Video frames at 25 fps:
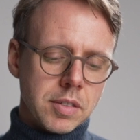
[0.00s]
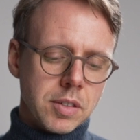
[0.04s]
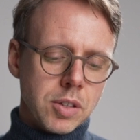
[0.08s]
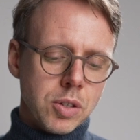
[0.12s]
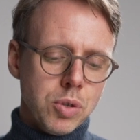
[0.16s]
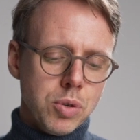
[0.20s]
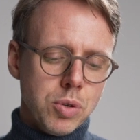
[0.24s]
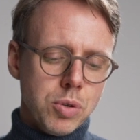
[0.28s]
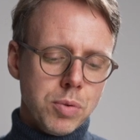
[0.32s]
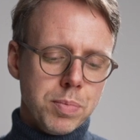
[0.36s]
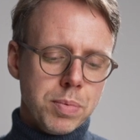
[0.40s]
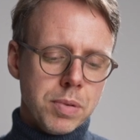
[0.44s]

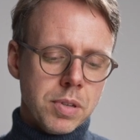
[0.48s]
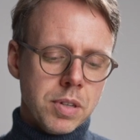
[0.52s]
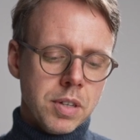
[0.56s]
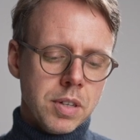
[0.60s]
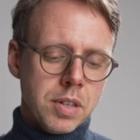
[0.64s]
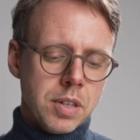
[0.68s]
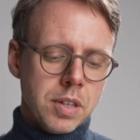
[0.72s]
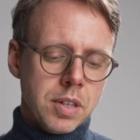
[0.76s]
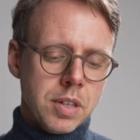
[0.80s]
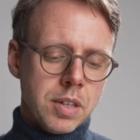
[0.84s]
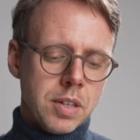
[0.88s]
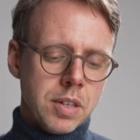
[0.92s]
cubed.
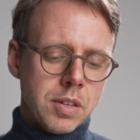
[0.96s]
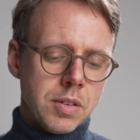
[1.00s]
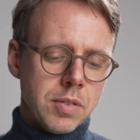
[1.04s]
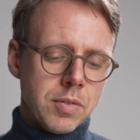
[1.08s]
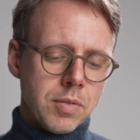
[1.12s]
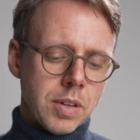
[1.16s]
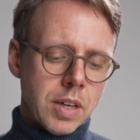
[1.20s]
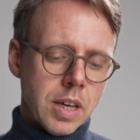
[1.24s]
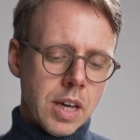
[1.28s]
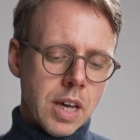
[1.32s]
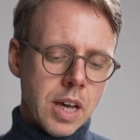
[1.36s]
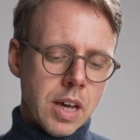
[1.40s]

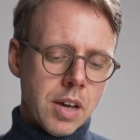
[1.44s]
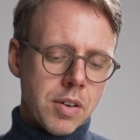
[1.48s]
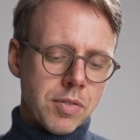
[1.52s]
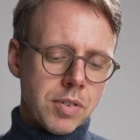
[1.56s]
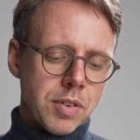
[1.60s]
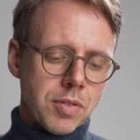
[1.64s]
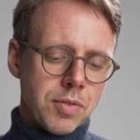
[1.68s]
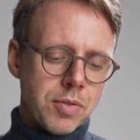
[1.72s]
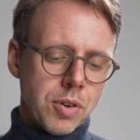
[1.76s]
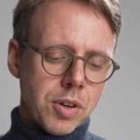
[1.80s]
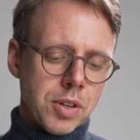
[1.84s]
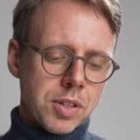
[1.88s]
We have a
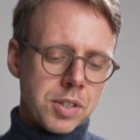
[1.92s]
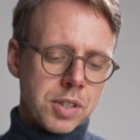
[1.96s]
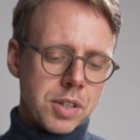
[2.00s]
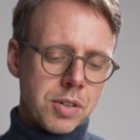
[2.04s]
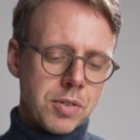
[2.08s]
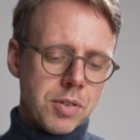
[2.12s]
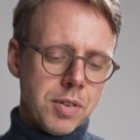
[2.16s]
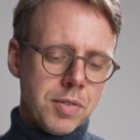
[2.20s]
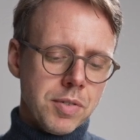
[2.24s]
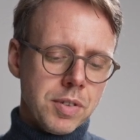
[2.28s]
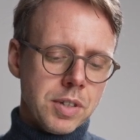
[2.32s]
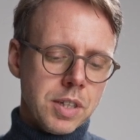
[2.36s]
first
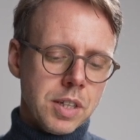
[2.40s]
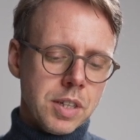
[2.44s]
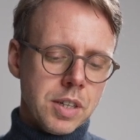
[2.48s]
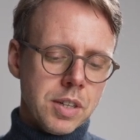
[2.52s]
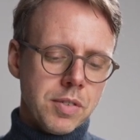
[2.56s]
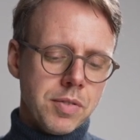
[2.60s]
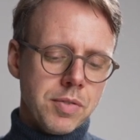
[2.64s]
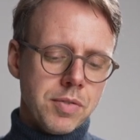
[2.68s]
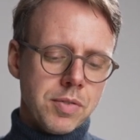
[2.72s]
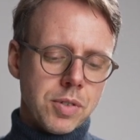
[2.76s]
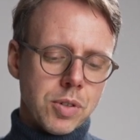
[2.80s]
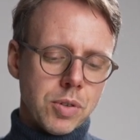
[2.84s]

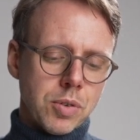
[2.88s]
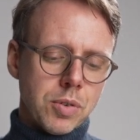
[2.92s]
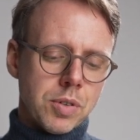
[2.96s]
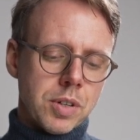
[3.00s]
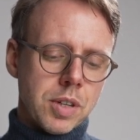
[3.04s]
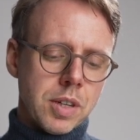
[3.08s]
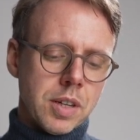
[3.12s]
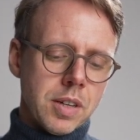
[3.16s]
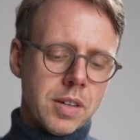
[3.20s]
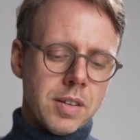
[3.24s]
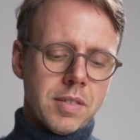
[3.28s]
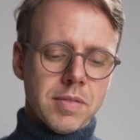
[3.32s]
derivative, so
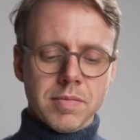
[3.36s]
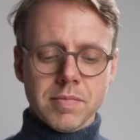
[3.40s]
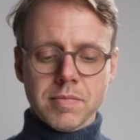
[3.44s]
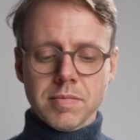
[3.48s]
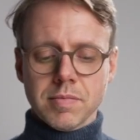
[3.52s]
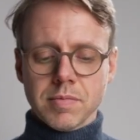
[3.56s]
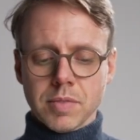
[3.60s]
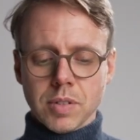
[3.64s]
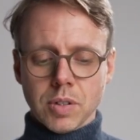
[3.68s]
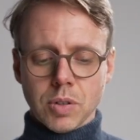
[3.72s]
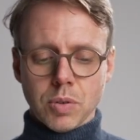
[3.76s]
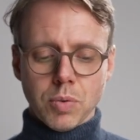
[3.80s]
the
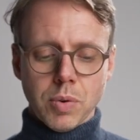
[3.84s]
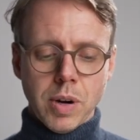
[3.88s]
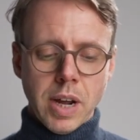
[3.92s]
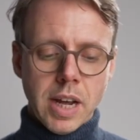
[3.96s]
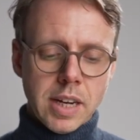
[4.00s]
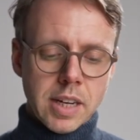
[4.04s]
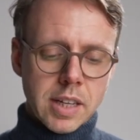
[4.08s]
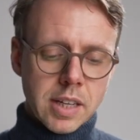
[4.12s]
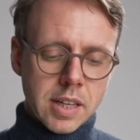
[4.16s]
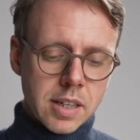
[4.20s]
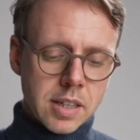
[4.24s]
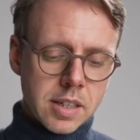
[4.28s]

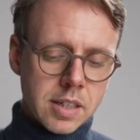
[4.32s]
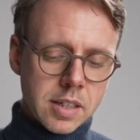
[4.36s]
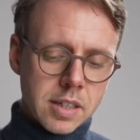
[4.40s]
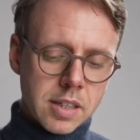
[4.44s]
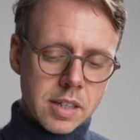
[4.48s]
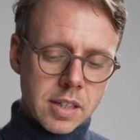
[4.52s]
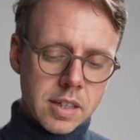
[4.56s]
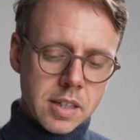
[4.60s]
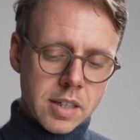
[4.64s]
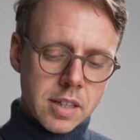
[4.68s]
gradient